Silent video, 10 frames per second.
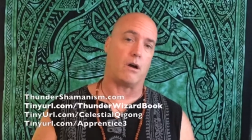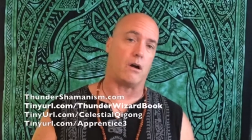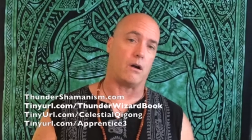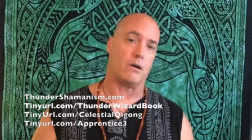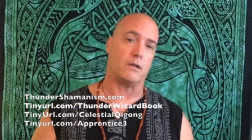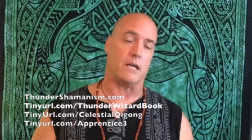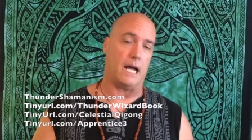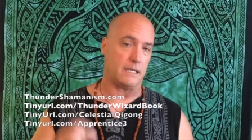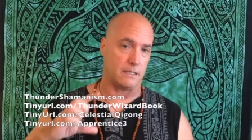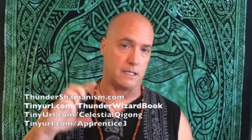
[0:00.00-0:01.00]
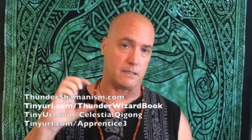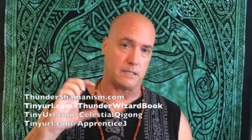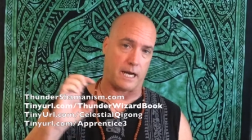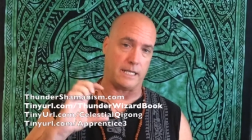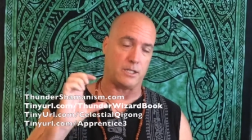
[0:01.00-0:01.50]
are not little
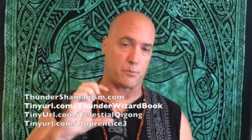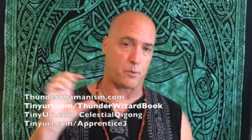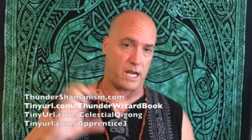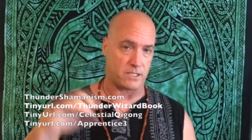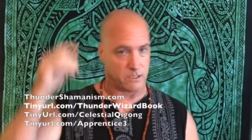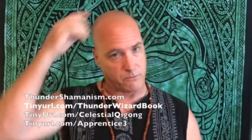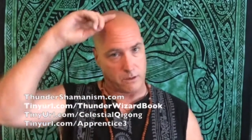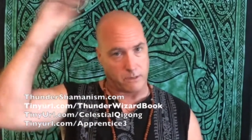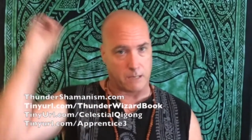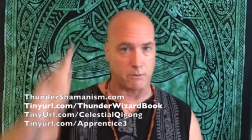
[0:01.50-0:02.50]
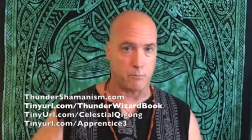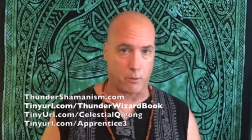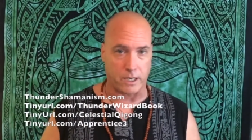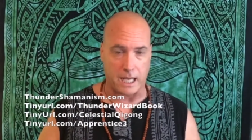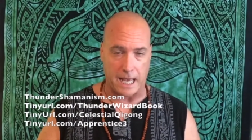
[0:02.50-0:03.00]
tiny sprites that run around with
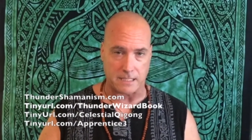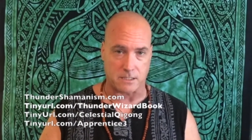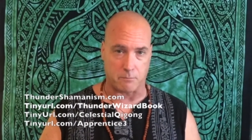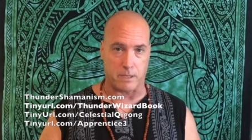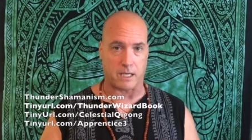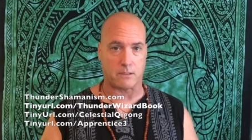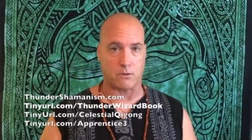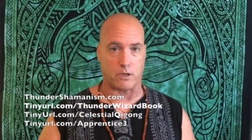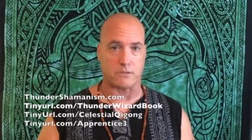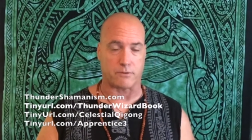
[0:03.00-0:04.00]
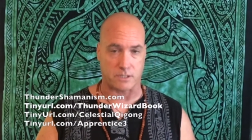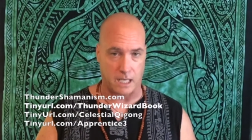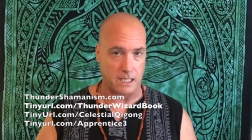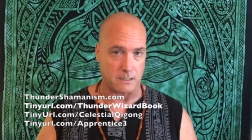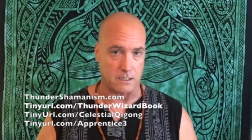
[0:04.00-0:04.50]
pointy hats and make toys for
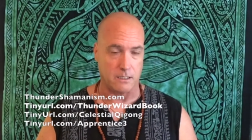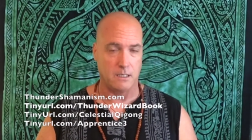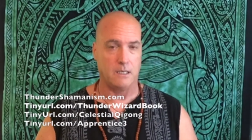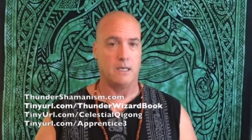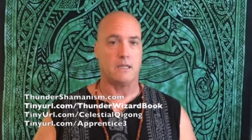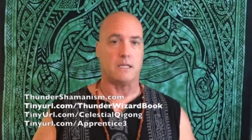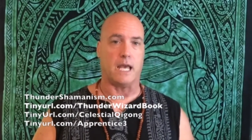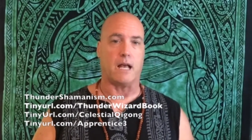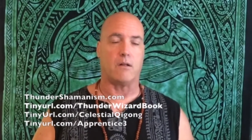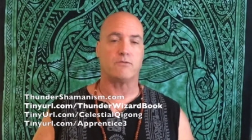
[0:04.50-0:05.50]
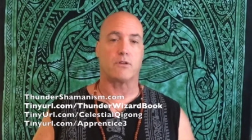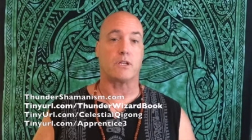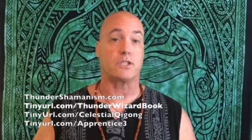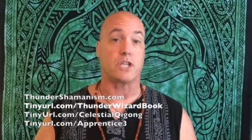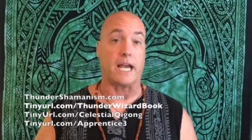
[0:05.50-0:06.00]
Santa. The elves are the
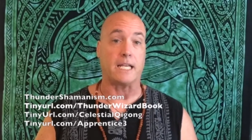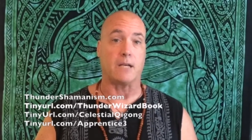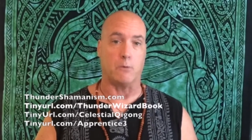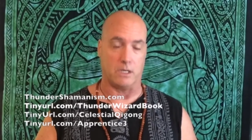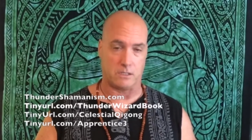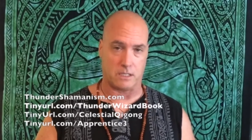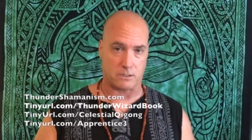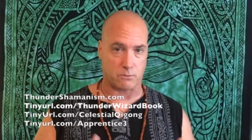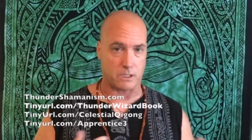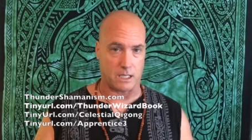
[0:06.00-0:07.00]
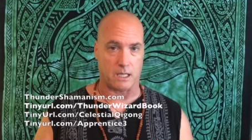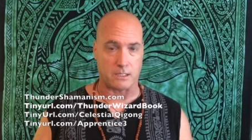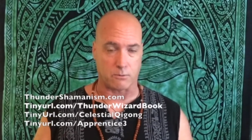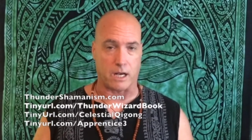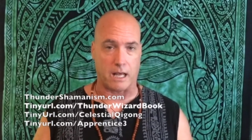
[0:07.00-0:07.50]
shining ones. That's
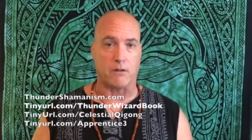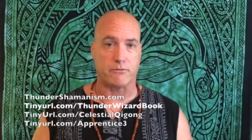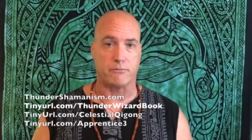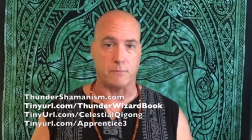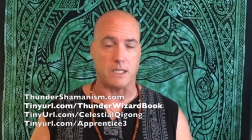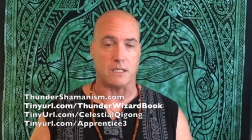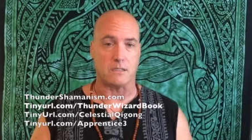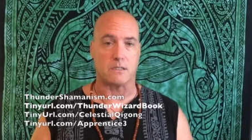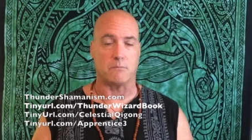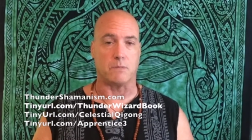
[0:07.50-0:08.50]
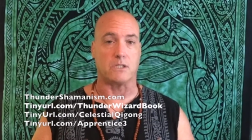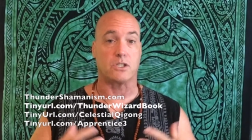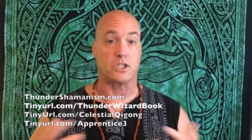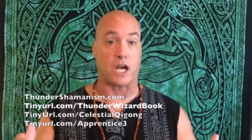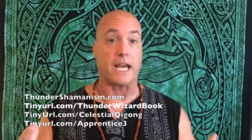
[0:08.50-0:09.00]
what elf means. It means
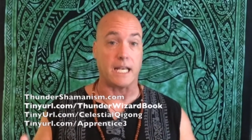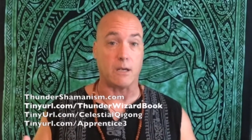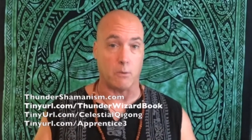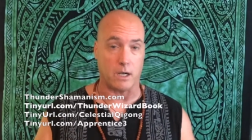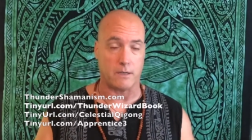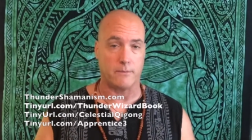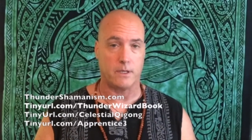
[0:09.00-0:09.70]
shining one.